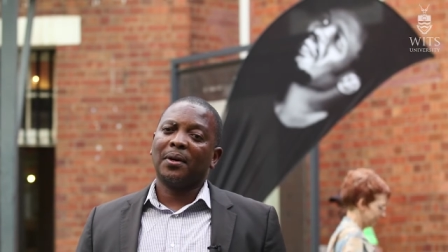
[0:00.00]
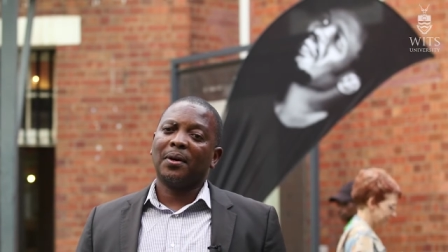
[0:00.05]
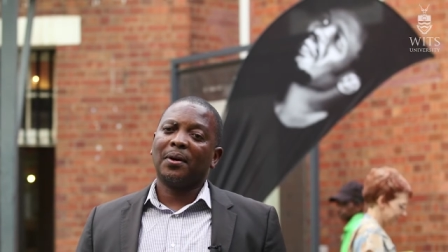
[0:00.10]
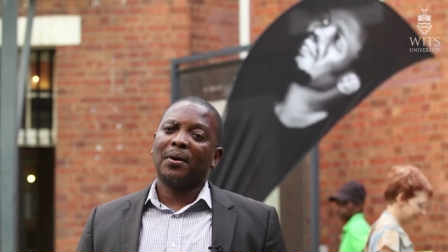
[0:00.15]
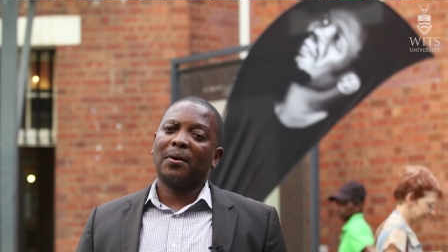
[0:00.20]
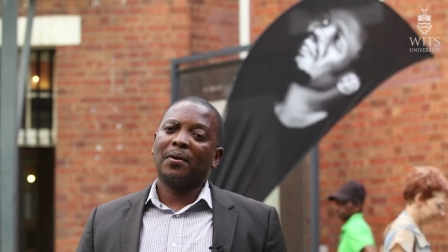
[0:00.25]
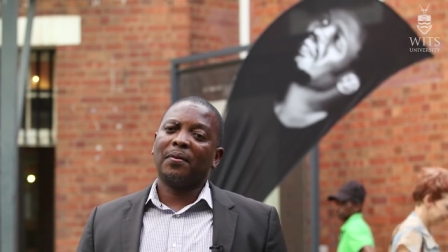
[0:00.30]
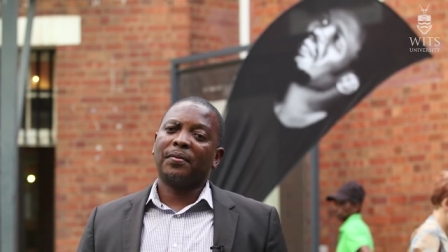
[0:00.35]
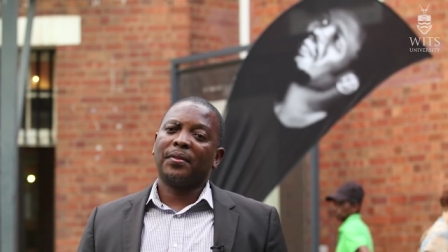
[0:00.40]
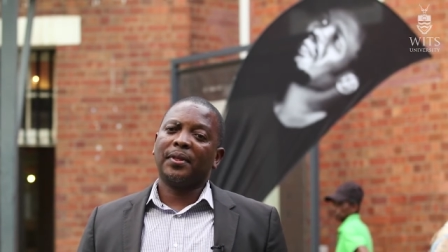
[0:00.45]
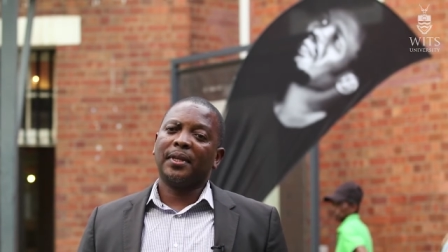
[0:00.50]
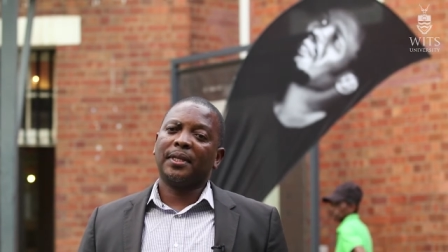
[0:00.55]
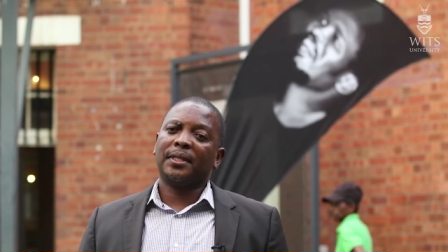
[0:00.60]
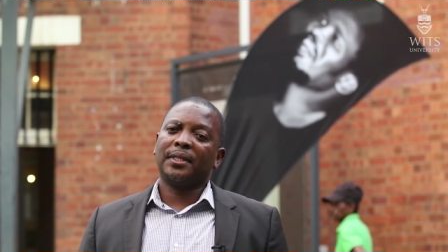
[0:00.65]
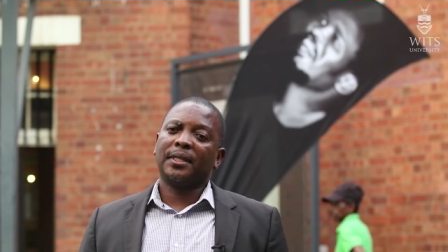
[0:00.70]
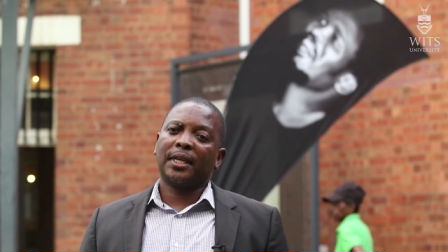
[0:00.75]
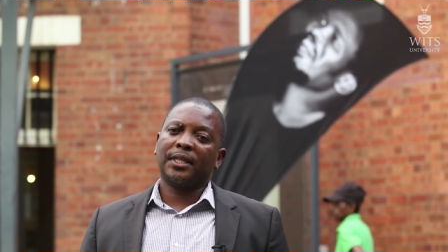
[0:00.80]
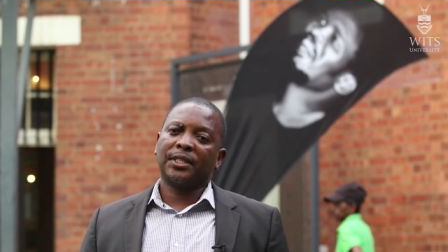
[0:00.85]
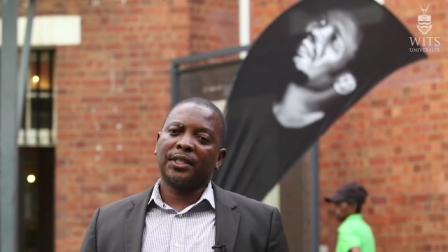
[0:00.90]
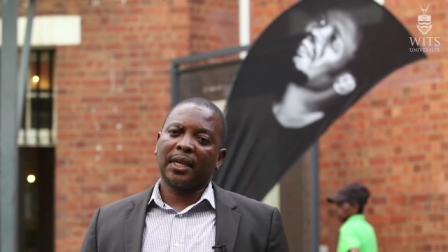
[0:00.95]
of the
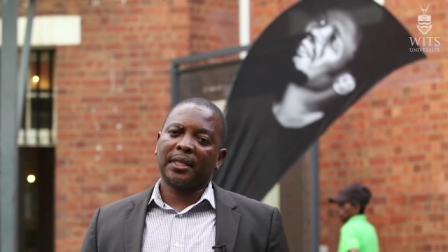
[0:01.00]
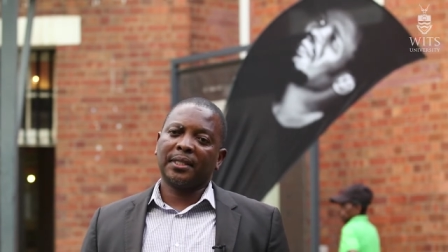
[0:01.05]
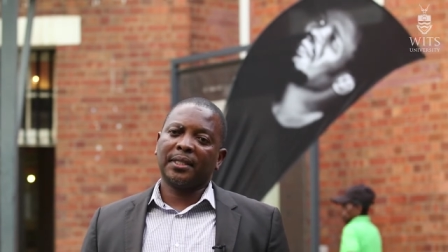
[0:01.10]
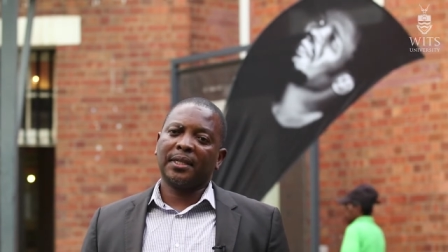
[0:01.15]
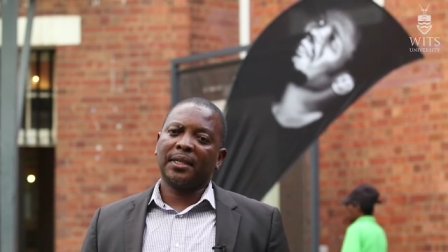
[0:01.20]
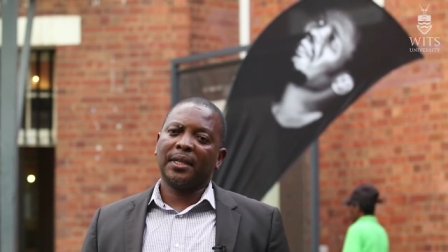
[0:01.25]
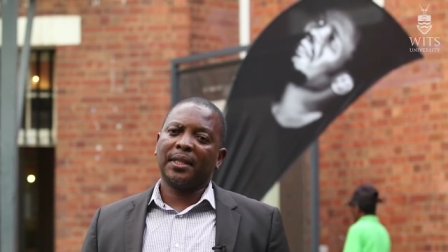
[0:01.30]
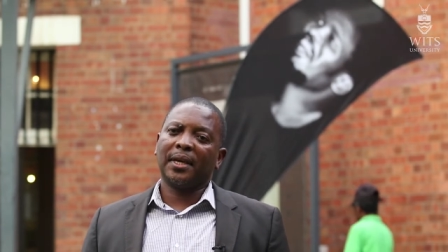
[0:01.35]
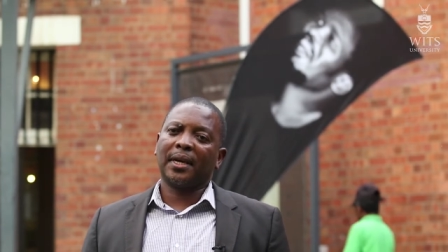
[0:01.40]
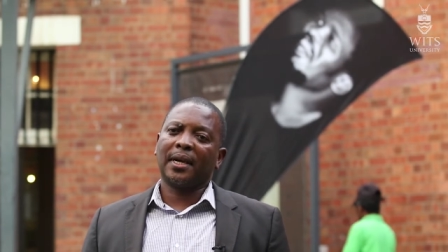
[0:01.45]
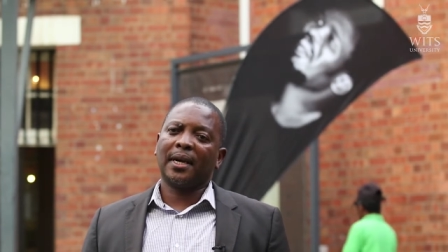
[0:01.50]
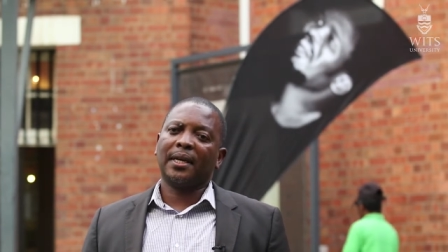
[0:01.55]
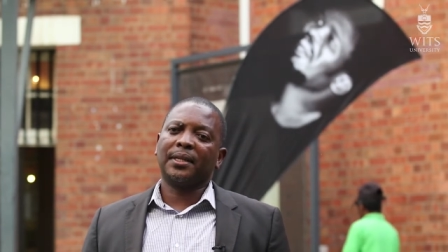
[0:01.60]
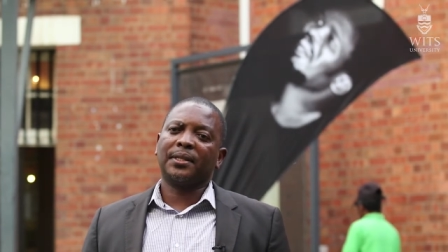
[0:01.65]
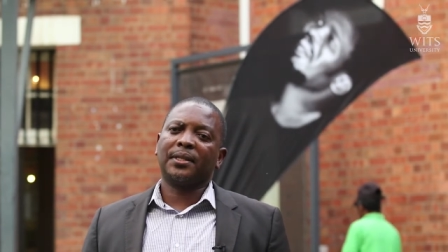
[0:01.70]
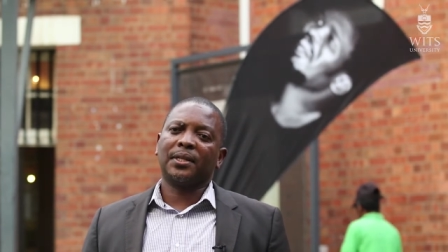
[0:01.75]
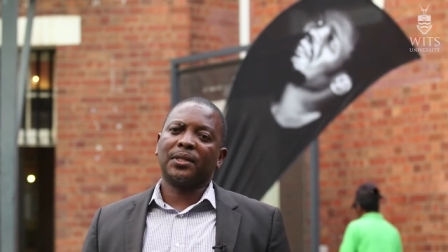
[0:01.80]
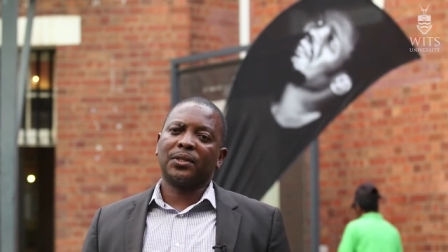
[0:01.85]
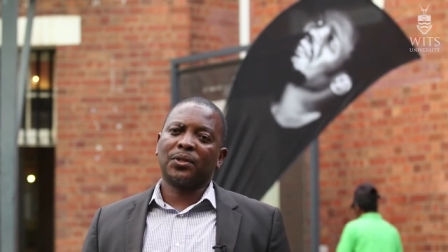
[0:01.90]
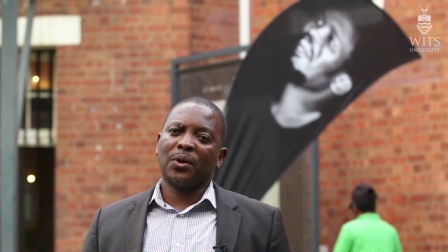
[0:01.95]
trajectory the
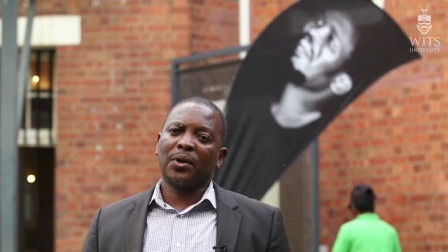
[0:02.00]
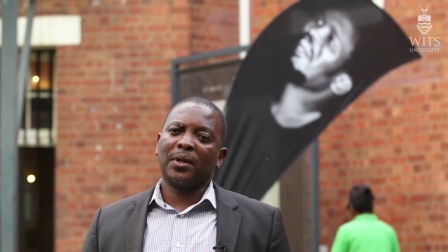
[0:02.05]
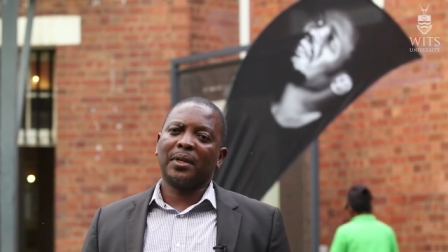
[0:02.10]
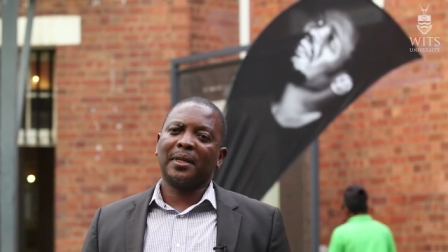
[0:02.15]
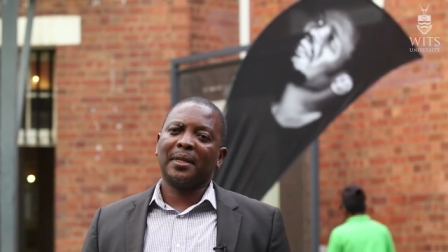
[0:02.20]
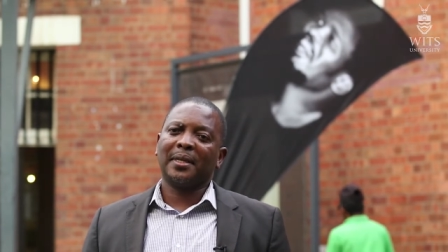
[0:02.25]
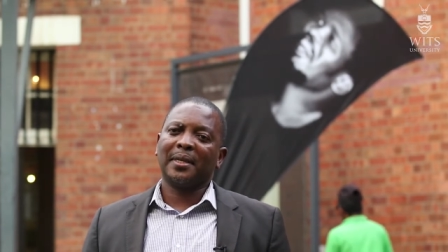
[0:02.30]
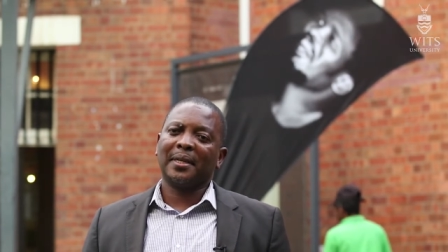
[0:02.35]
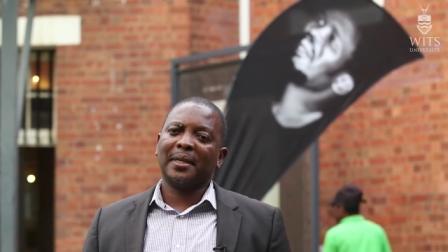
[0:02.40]
country is on